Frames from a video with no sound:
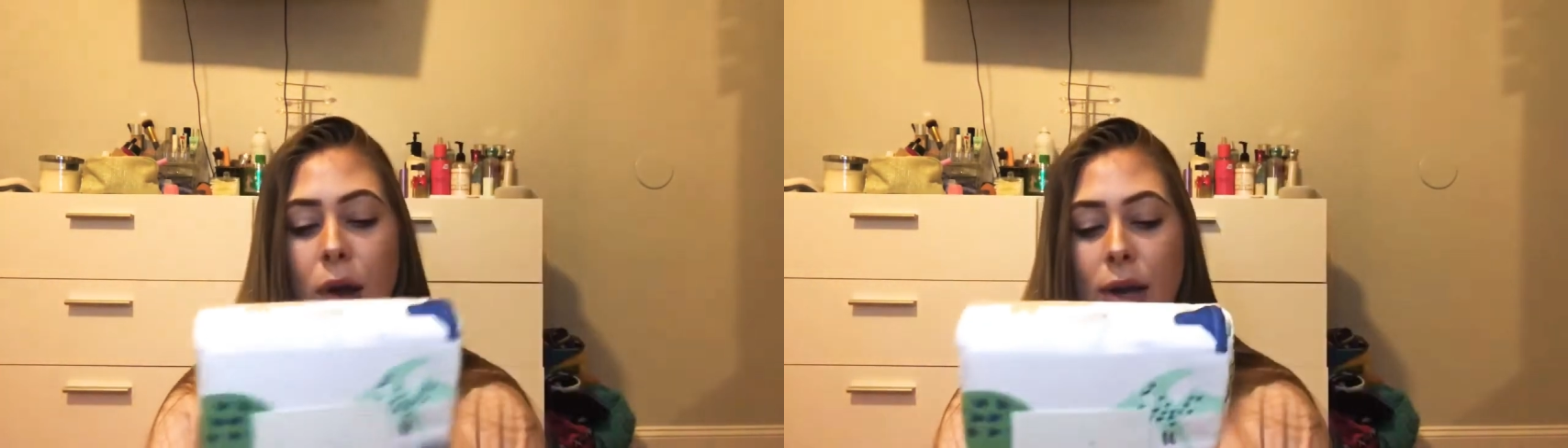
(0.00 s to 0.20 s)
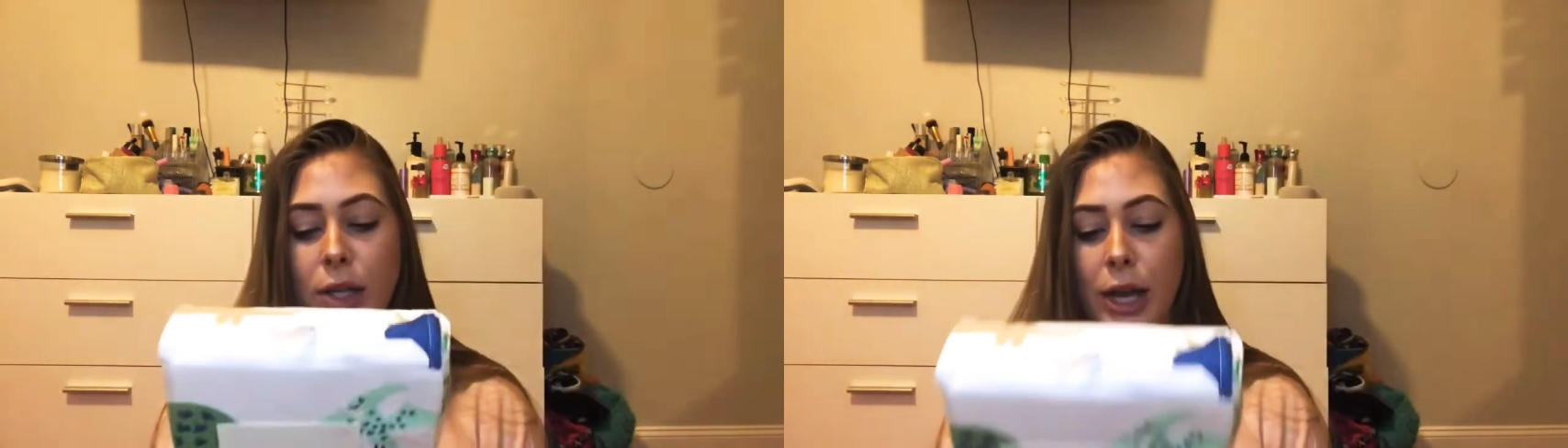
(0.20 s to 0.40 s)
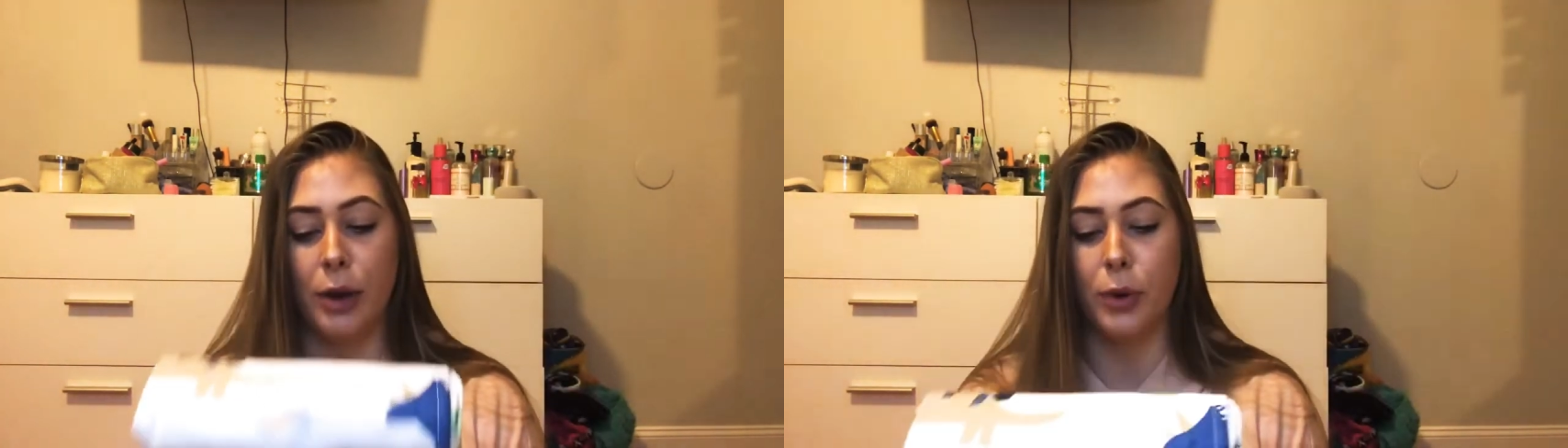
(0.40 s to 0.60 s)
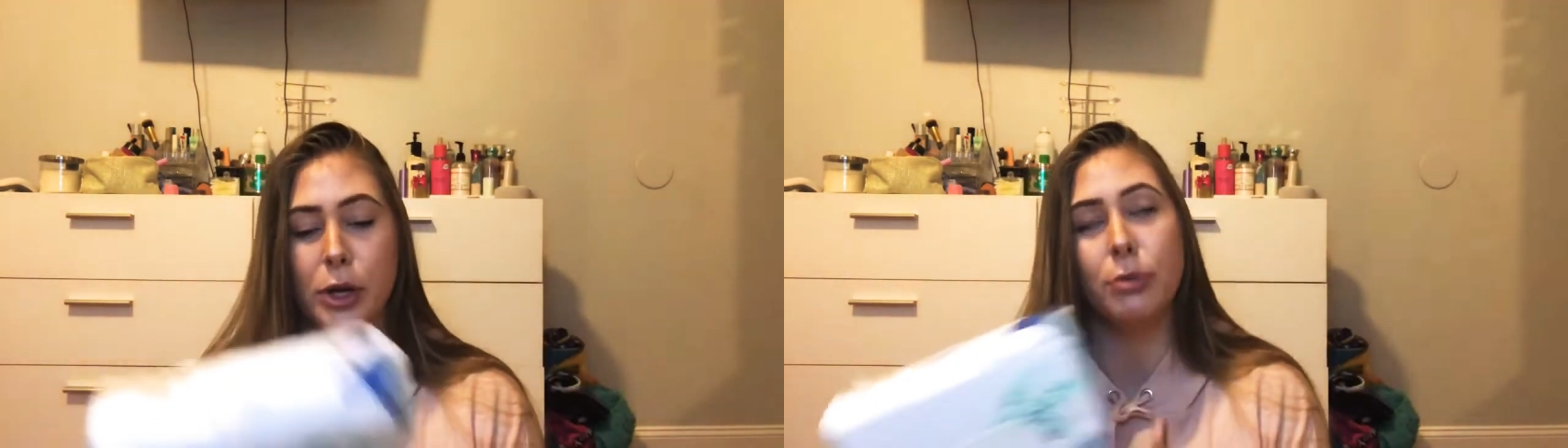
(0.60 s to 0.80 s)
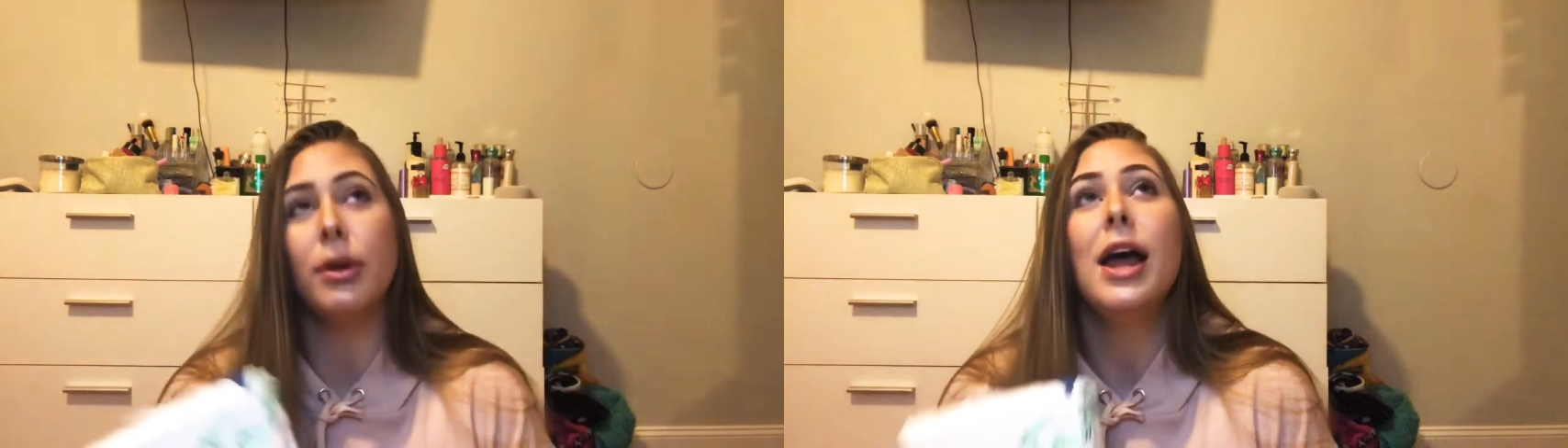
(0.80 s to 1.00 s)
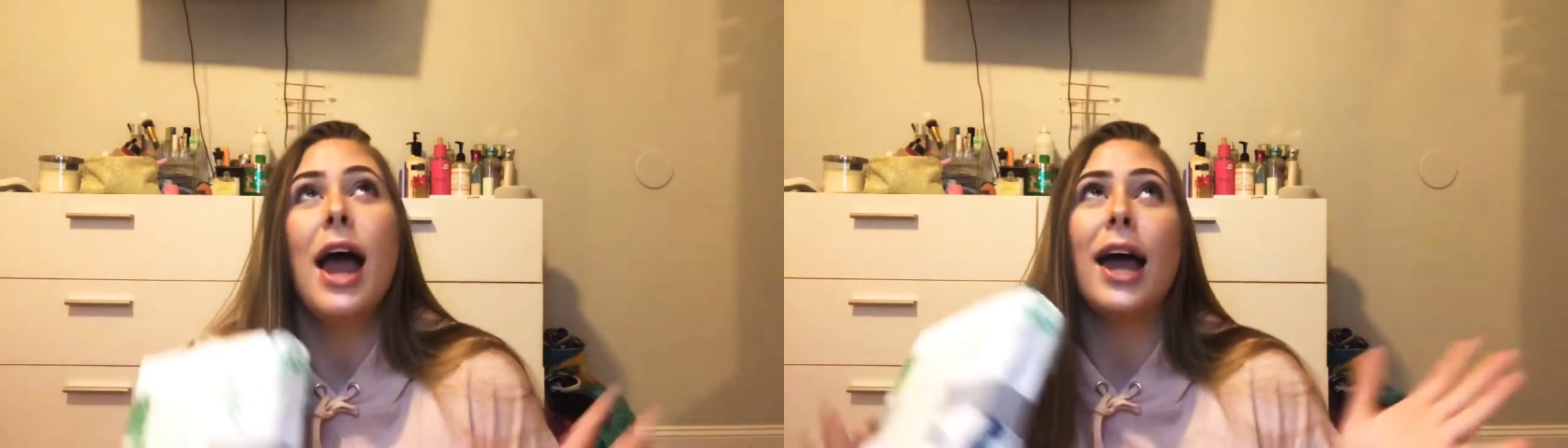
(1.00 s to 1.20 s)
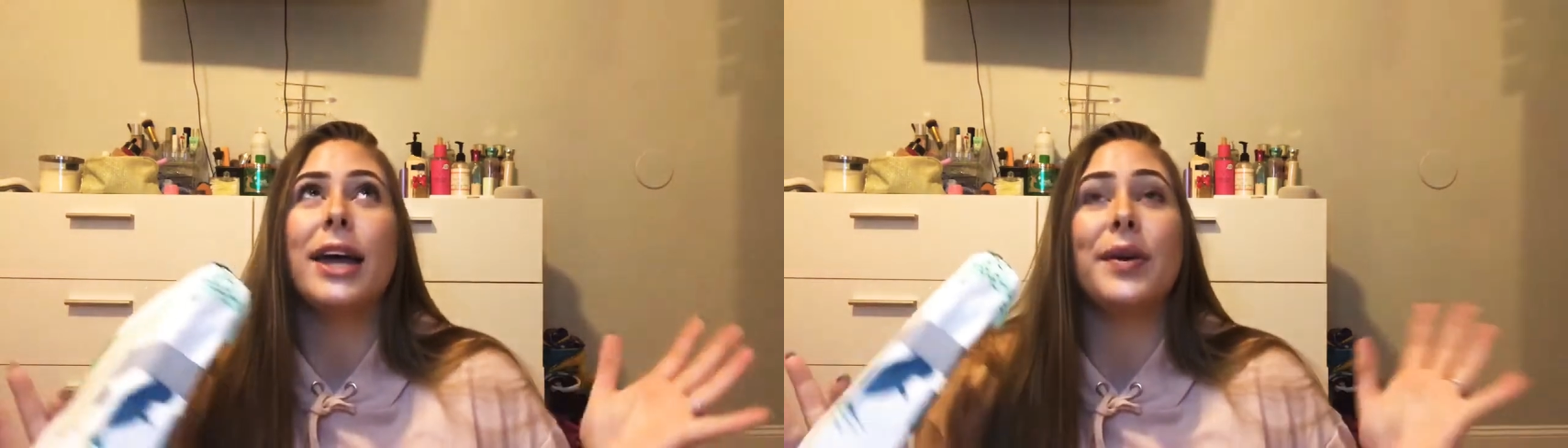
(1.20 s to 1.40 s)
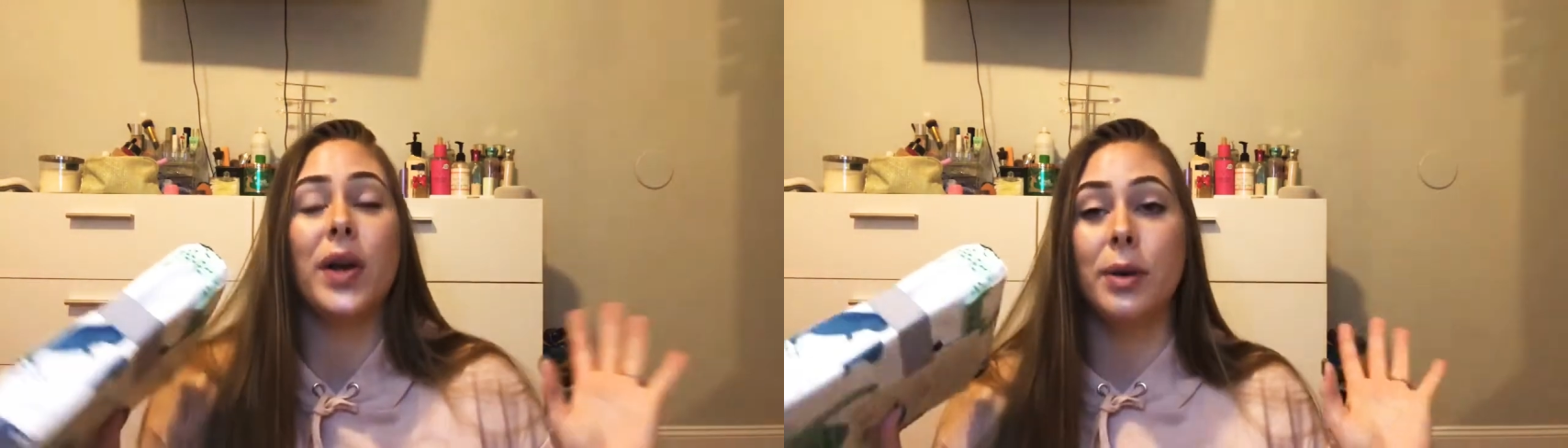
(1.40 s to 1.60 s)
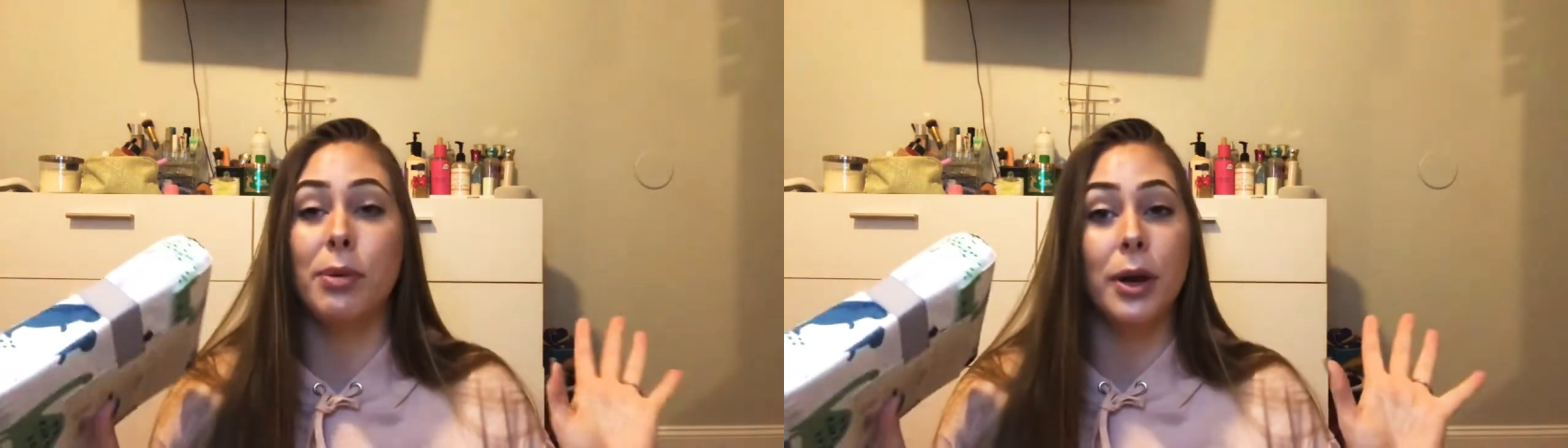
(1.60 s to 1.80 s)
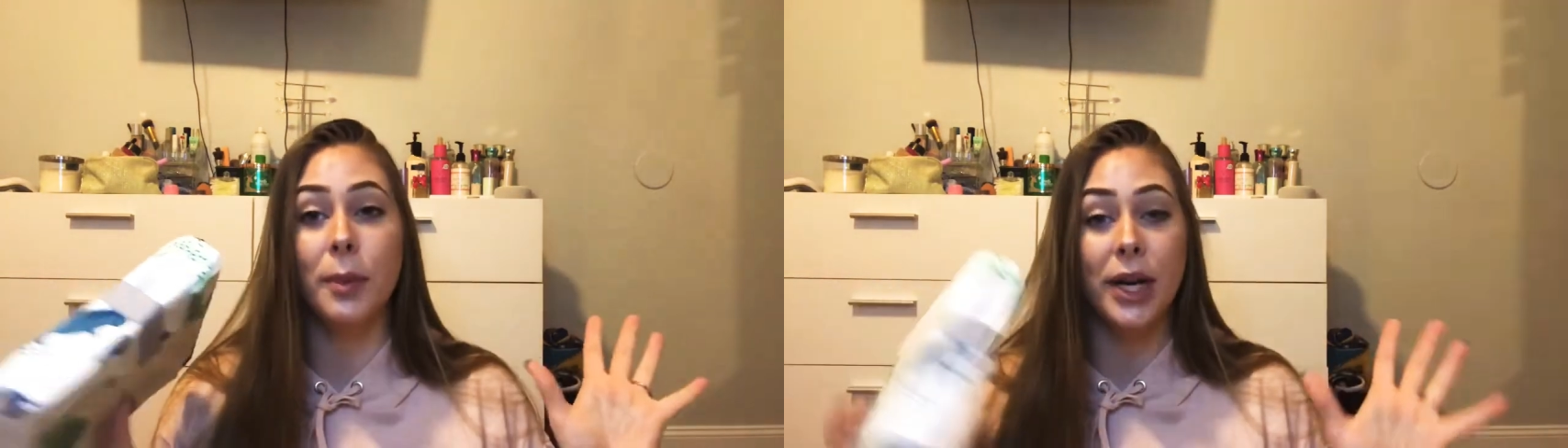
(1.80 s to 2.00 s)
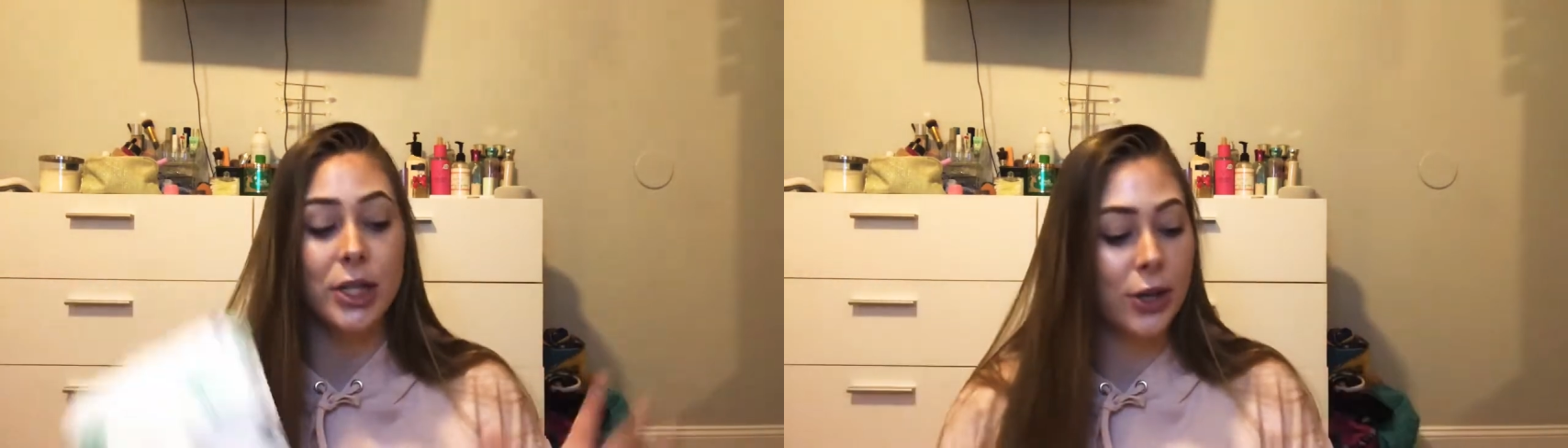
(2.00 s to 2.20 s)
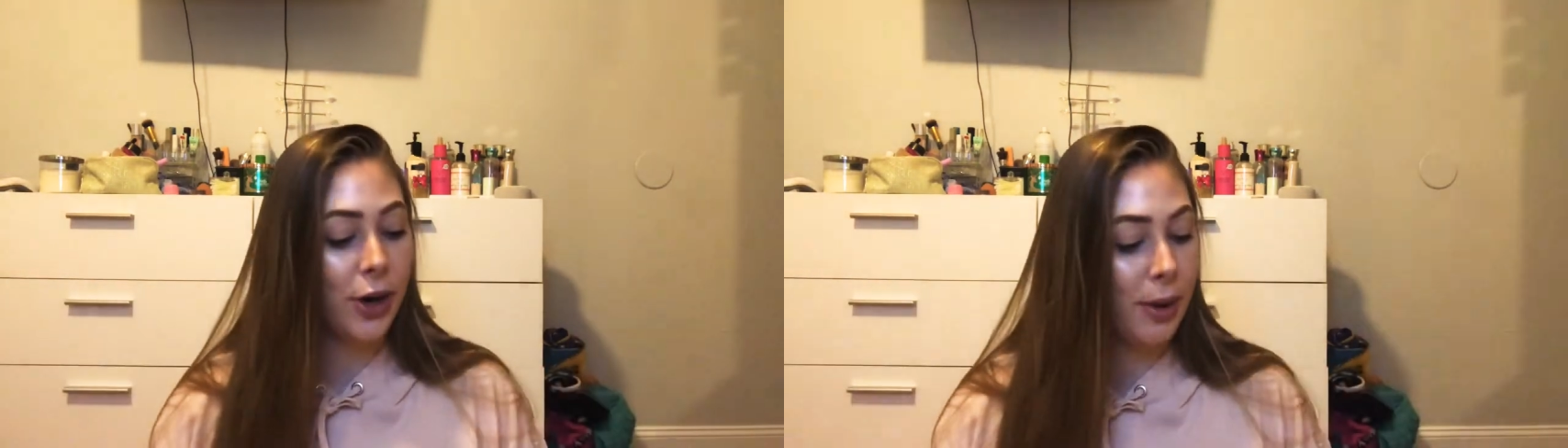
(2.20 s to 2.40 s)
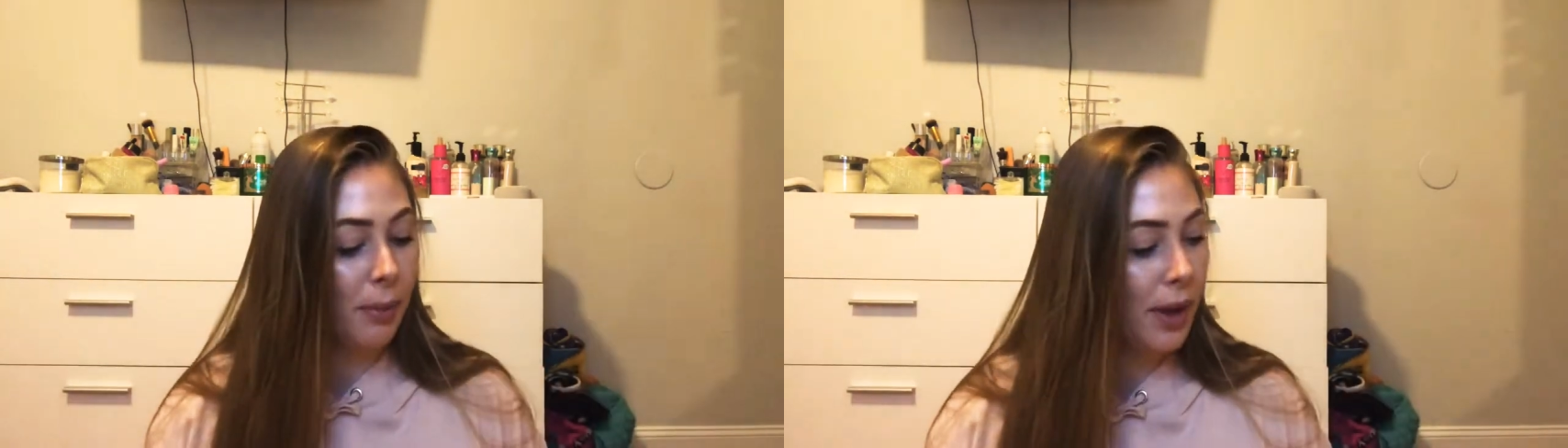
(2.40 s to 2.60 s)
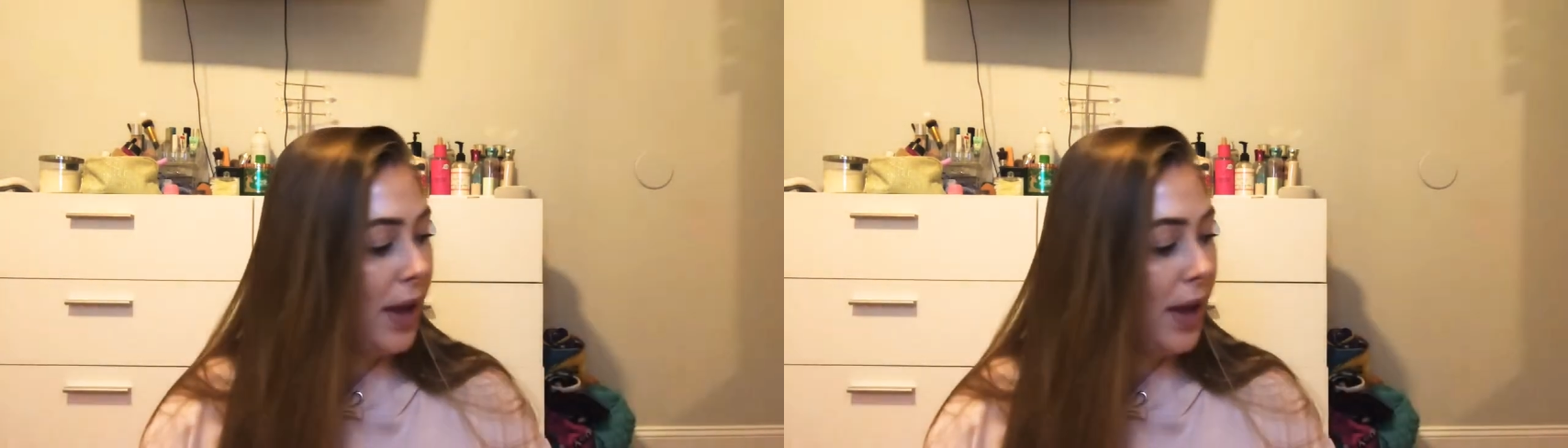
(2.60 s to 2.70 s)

I can't wait to I can't wait to put him in his crib.